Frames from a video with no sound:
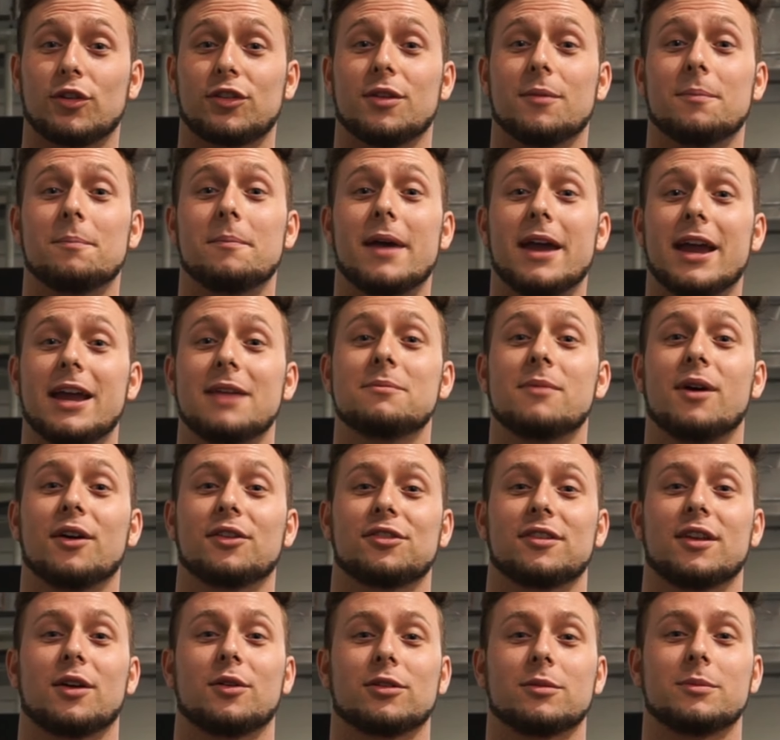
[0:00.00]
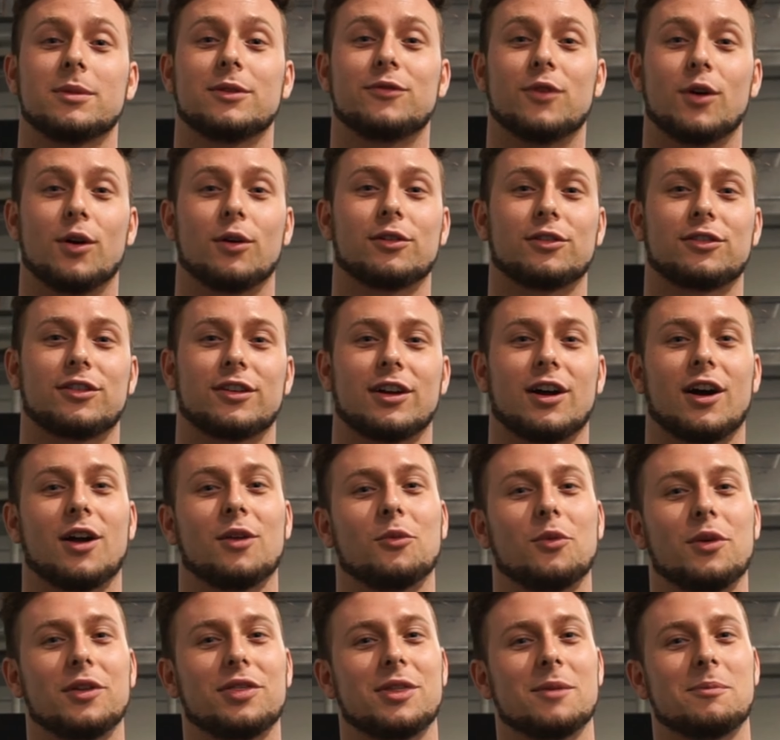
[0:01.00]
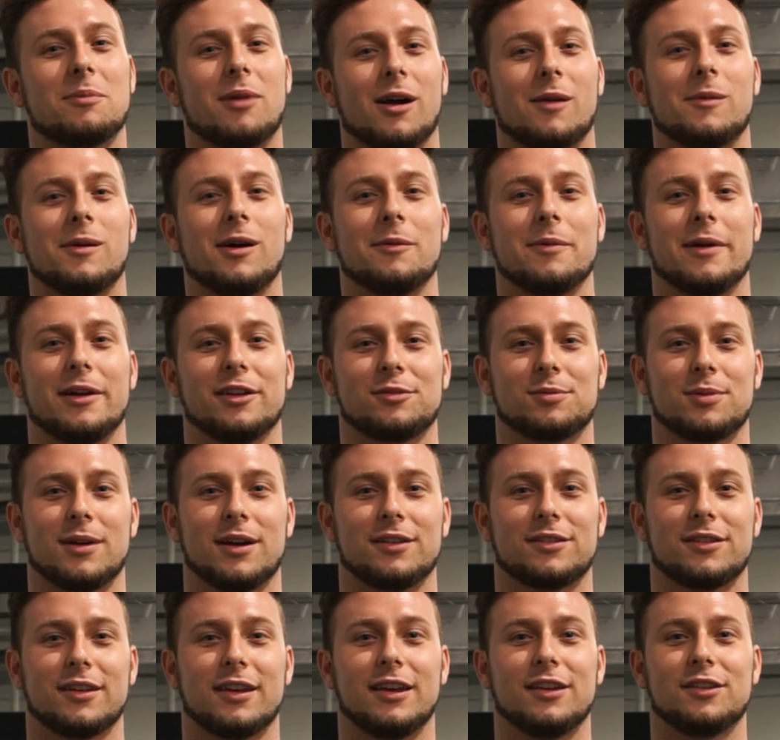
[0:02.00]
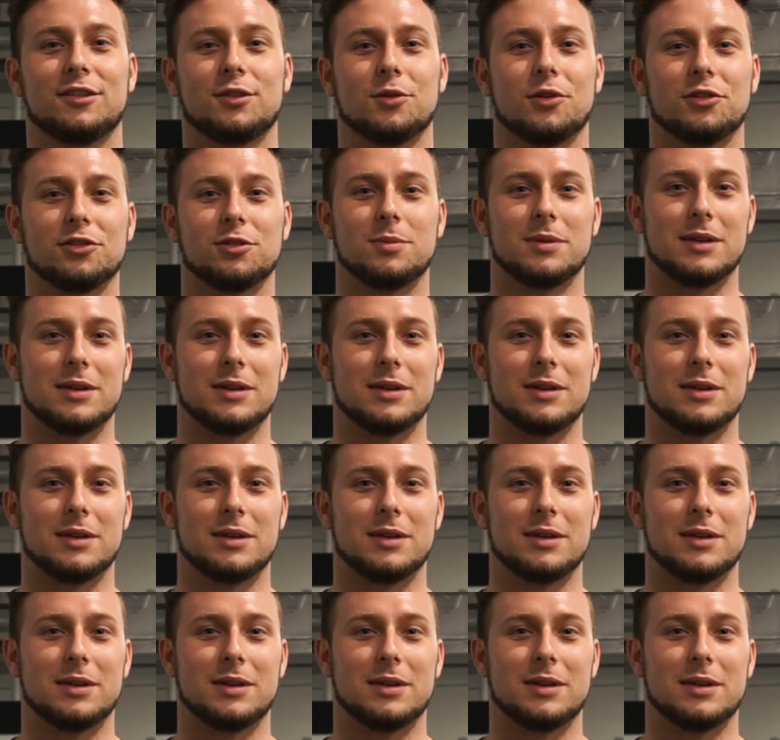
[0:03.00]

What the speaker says: the main muscle that we're gonna be focusing on with the barbell bench press is going